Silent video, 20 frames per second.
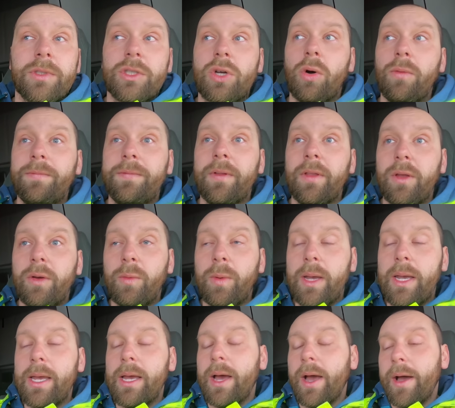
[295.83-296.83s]
Just hopefully
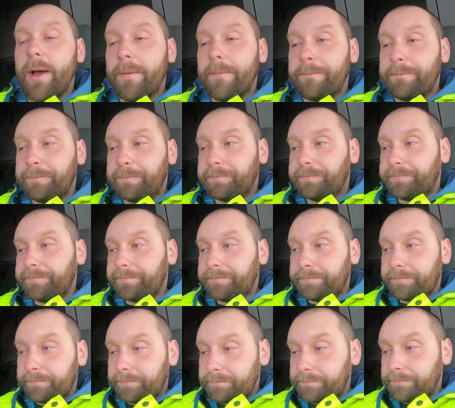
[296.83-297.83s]
we uh,
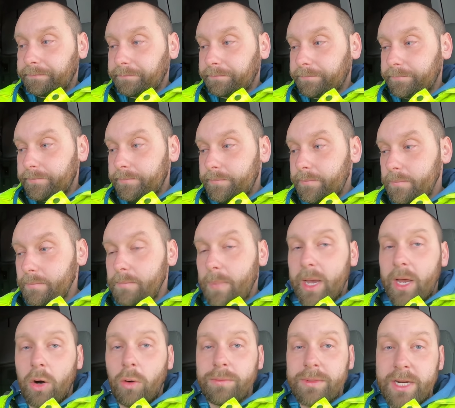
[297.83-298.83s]

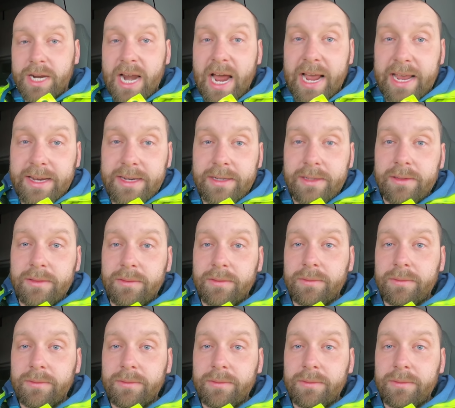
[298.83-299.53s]
make it home tonight.